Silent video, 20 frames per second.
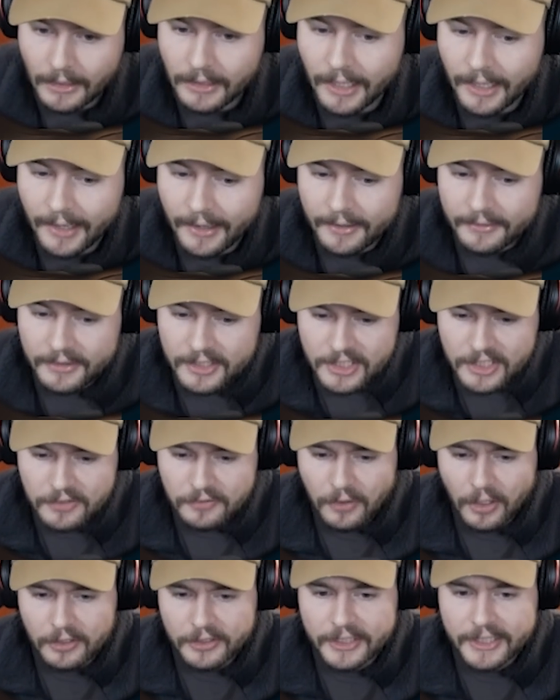This is
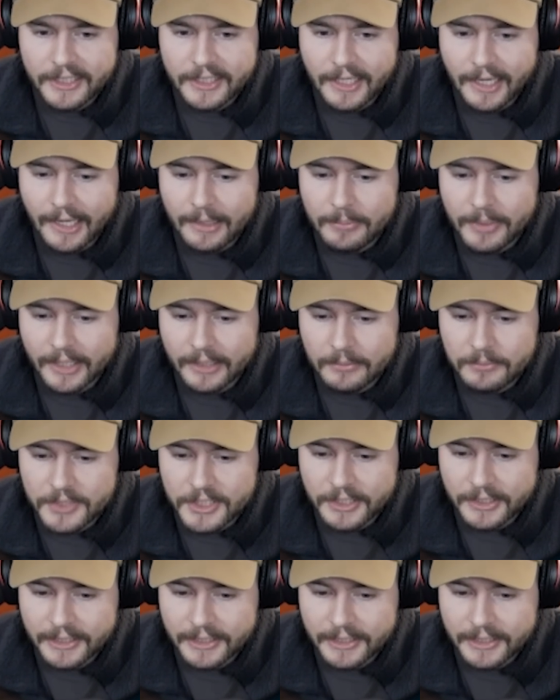for the AP items.